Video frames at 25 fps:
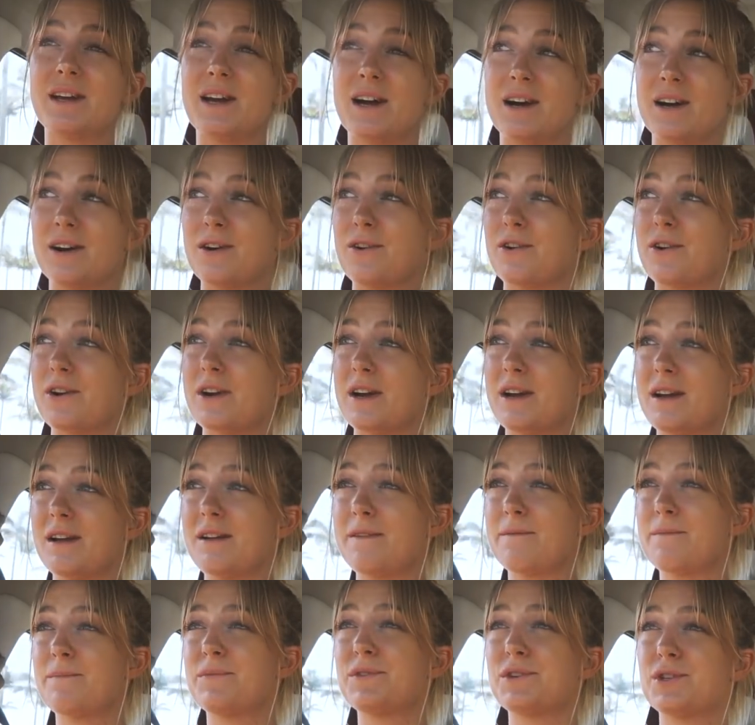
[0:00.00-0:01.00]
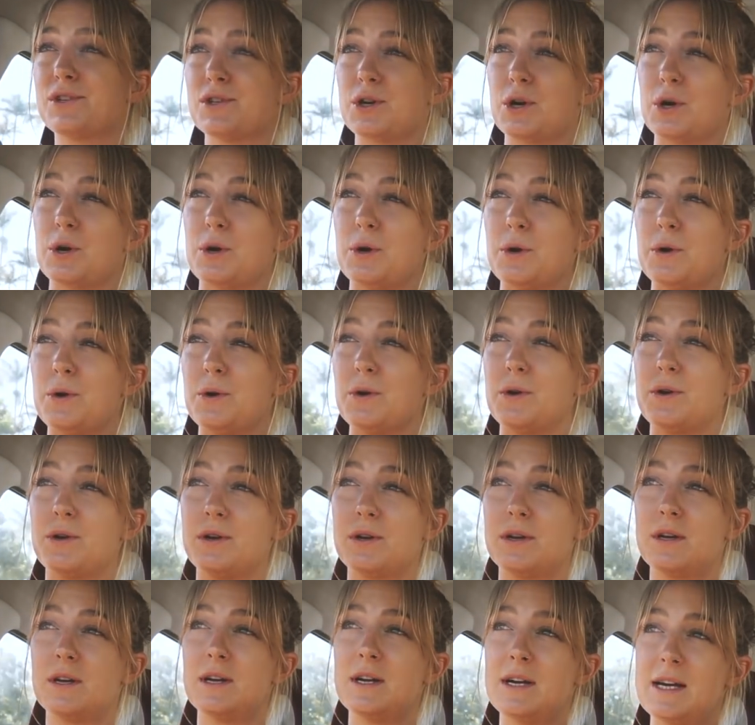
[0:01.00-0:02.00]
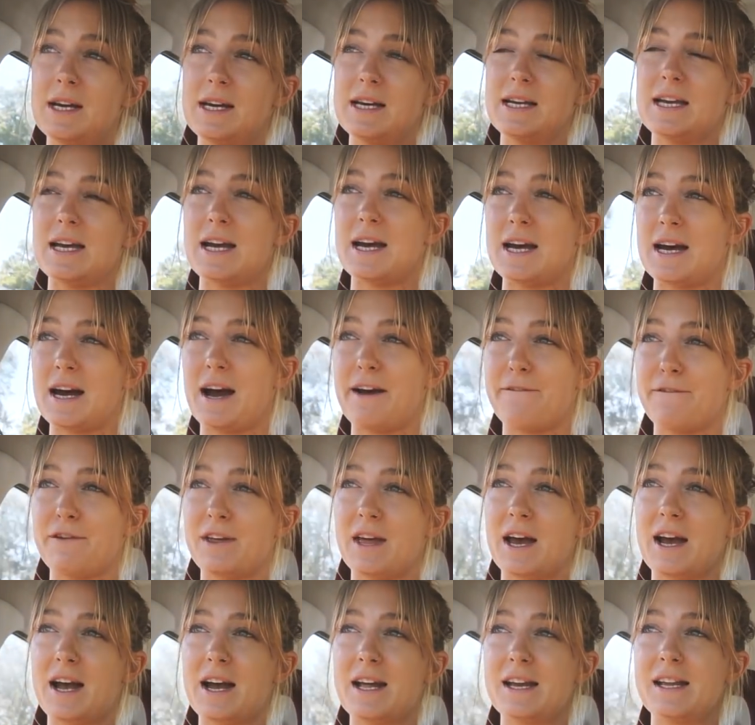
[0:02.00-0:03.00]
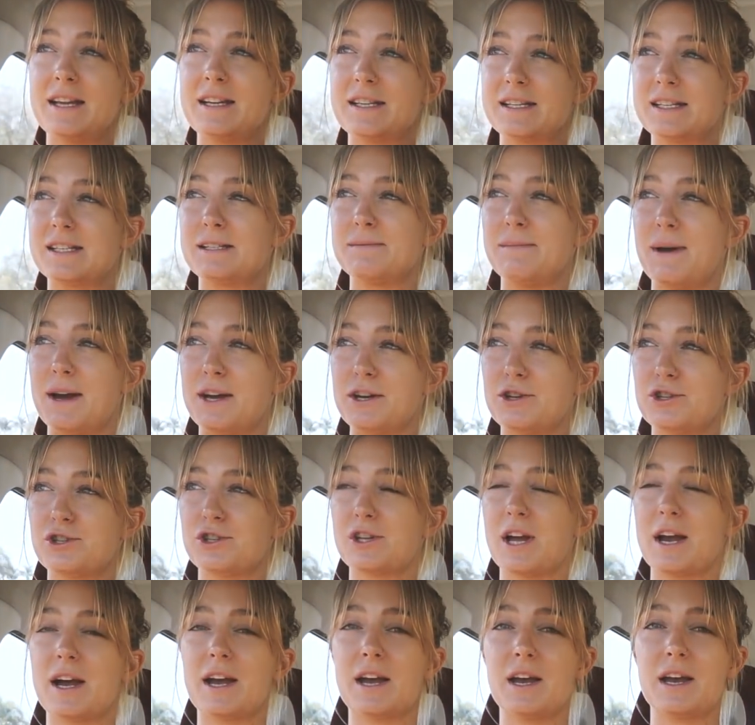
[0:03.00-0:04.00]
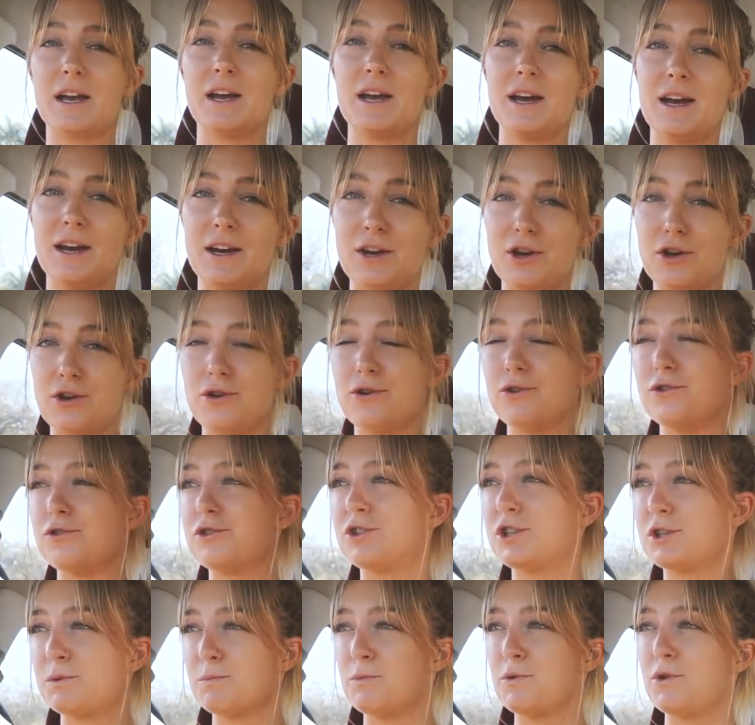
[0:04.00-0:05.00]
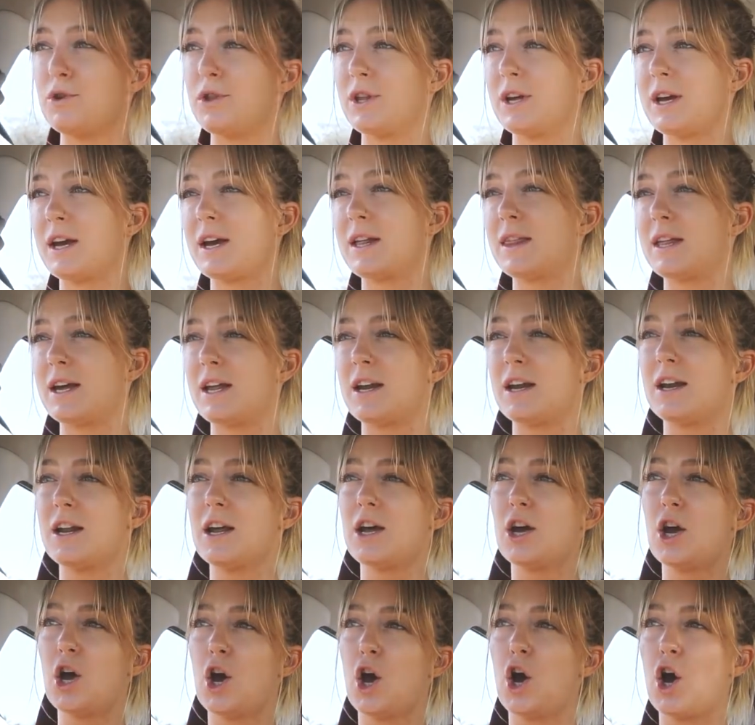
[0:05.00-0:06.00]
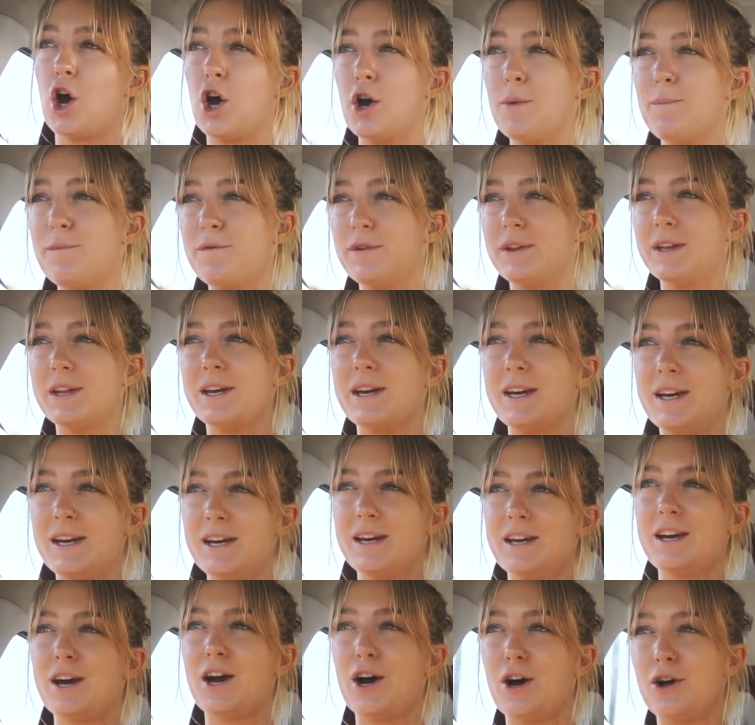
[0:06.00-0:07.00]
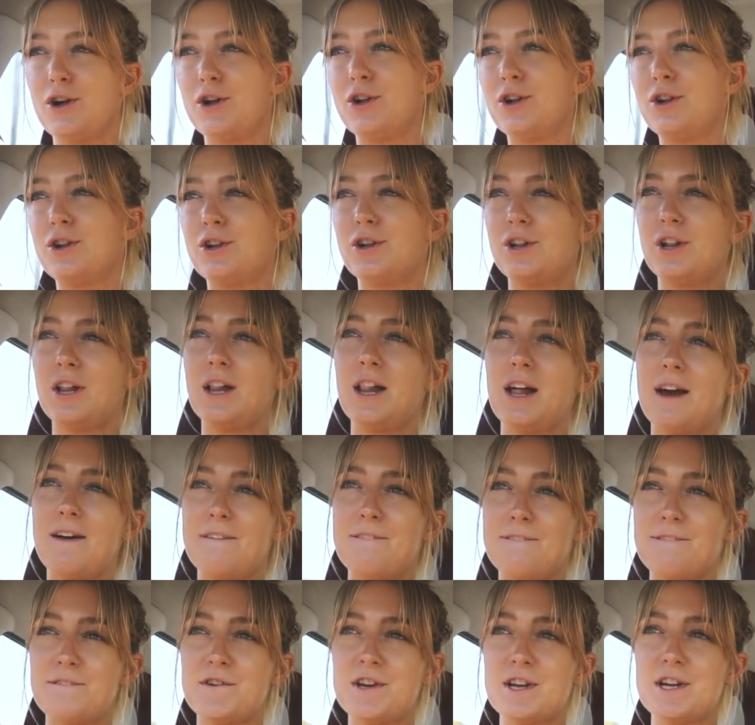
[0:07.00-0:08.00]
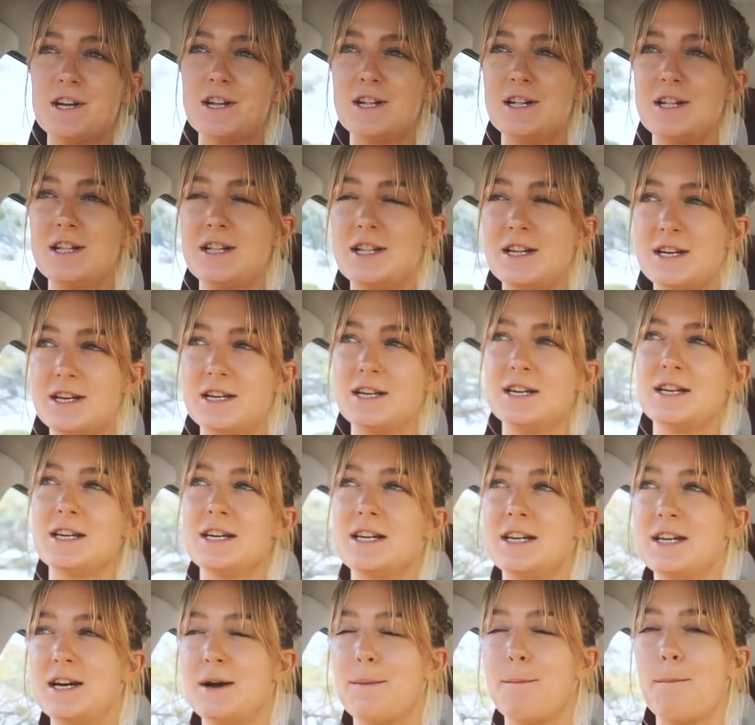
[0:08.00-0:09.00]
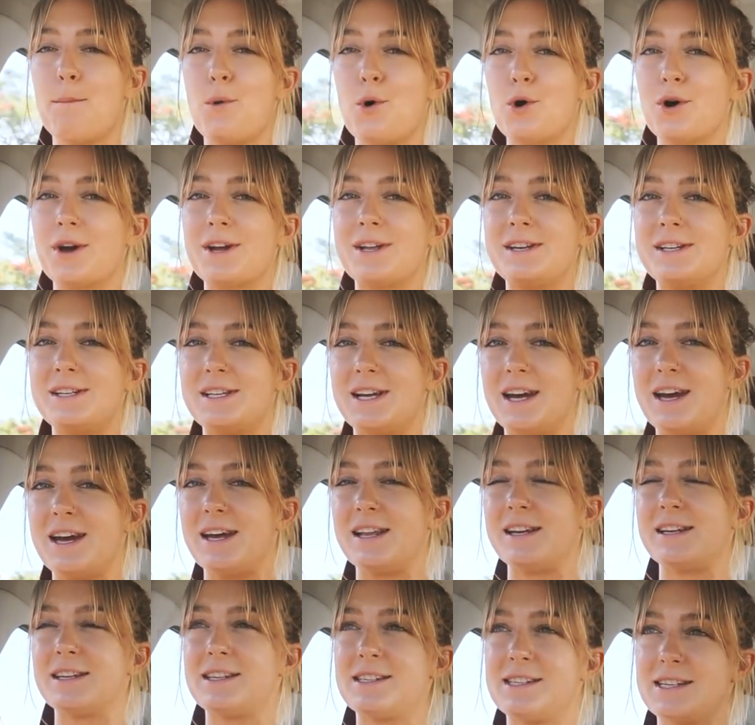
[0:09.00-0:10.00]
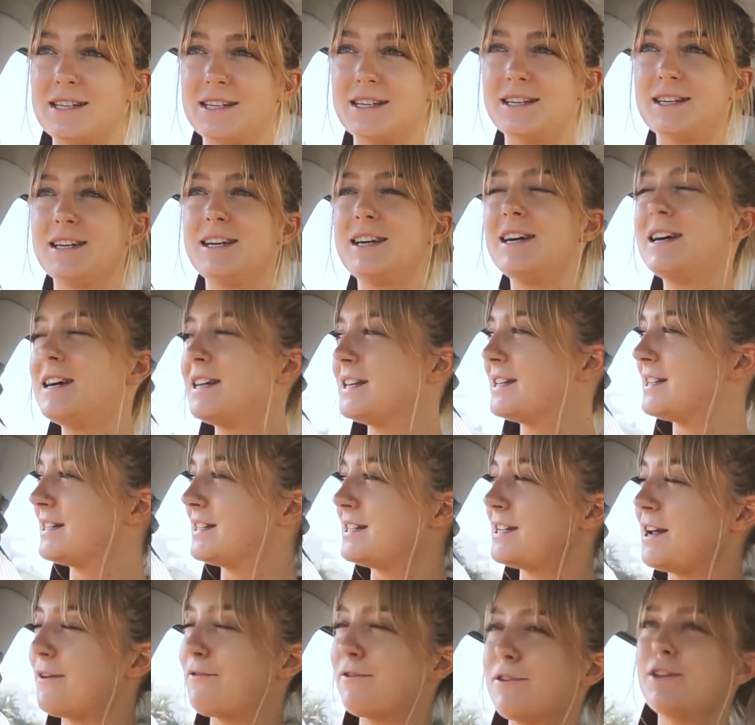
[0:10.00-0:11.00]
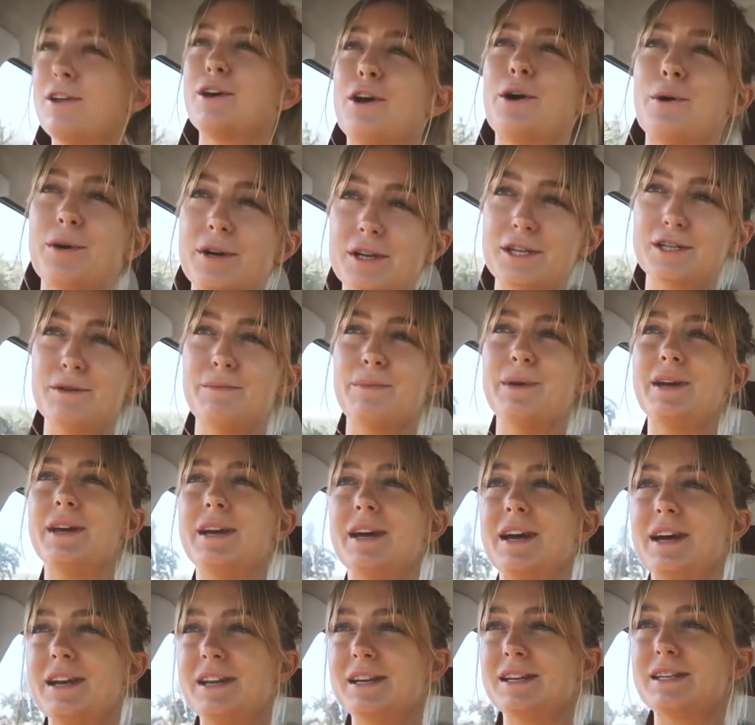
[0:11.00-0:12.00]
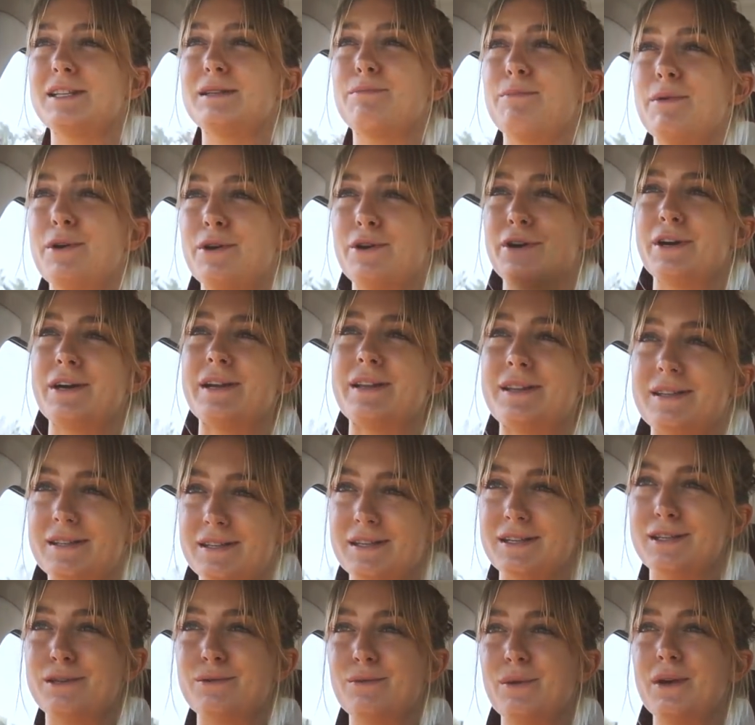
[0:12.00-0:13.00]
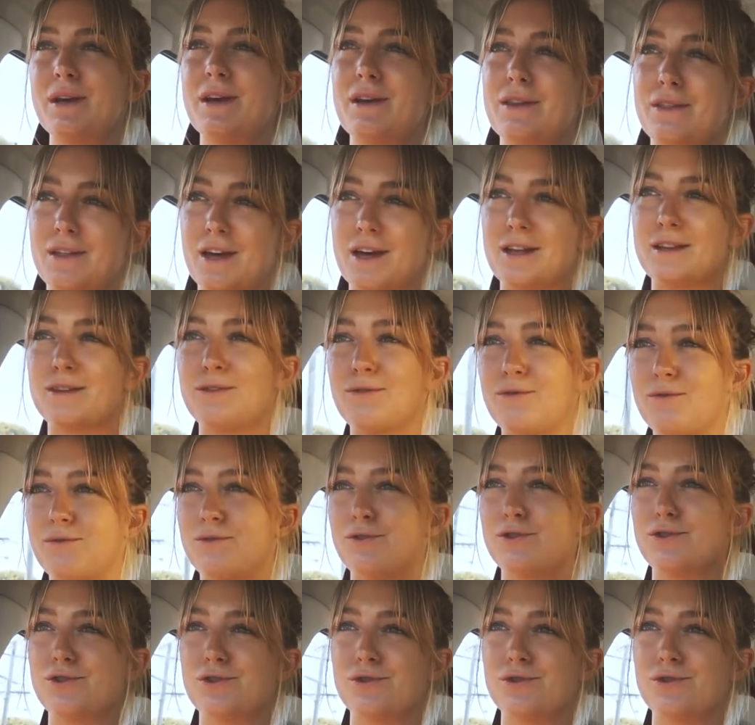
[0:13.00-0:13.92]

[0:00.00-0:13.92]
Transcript: hungry. So yeah, I feel like I need to smash like a huge smoothie and then hopefully I'll feel more content. This is definitely going to be an experience this week, that's for